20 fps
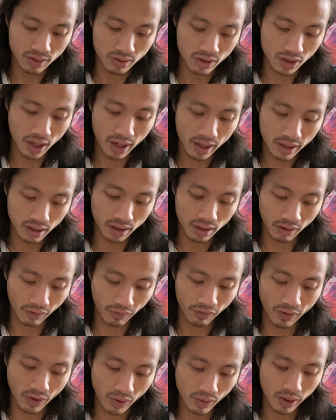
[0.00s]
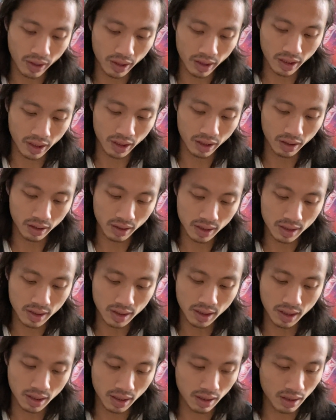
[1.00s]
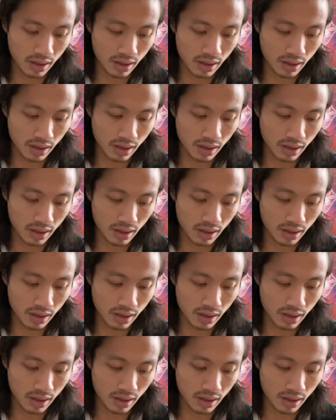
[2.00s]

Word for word: Trying to look forward here. Let's see.